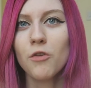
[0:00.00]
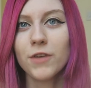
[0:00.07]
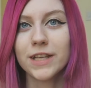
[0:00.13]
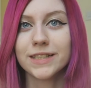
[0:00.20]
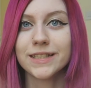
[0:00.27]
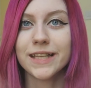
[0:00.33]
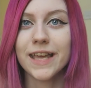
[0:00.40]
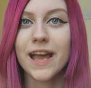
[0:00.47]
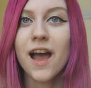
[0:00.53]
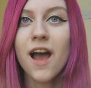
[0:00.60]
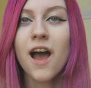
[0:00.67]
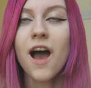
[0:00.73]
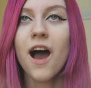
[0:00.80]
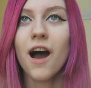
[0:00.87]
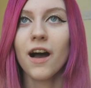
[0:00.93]
Obviously
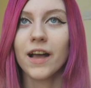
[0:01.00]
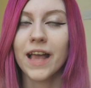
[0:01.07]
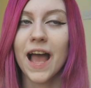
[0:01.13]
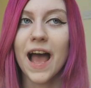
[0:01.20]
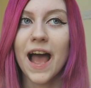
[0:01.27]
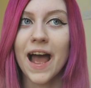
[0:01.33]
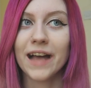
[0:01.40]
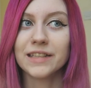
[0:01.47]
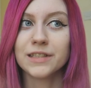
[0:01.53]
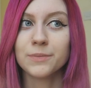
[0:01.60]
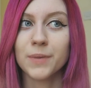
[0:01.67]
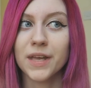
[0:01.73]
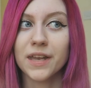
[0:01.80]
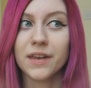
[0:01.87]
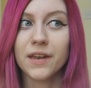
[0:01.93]
our cat has
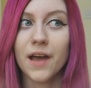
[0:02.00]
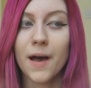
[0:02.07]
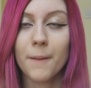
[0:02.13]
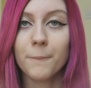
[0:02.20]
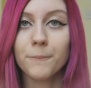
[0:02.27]
been